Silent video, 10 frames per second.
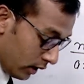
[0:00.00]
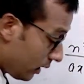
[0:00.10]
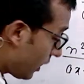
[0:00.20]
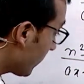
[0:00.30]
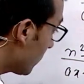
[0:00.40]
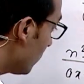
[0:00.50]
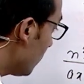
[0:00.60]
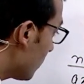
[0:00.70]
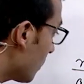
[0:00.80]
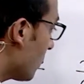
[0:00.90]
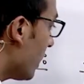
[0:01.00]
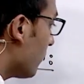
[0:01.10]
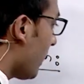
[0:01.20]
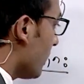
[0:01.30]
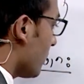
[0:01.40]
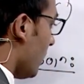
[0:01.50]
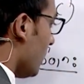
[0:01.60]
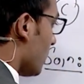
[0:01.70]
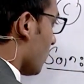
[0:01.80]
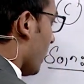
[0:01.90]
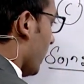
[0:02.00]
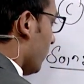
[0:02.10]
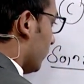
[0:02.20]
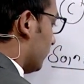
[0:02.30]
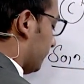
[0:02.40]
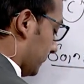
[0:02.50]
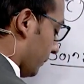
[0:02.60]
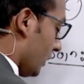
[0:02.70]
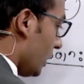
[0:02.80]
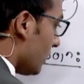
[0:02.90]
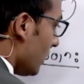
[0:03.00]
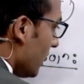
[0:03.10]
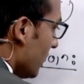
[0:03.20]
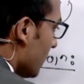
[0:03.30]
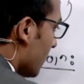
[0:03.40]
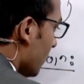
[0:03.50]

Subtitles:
x is square minus a square? This is